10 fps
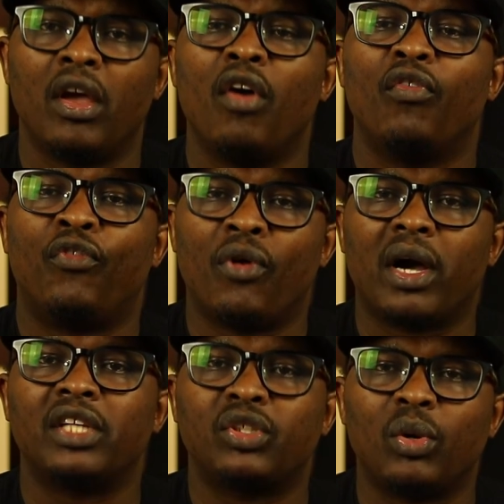
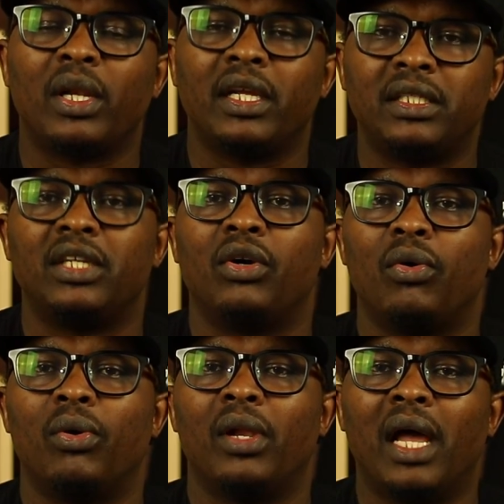Focus on letting
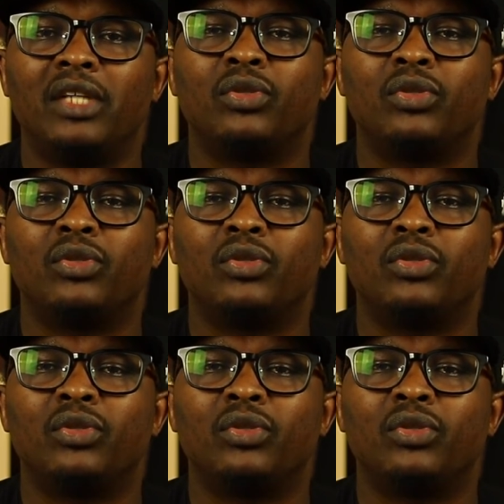go. Learn to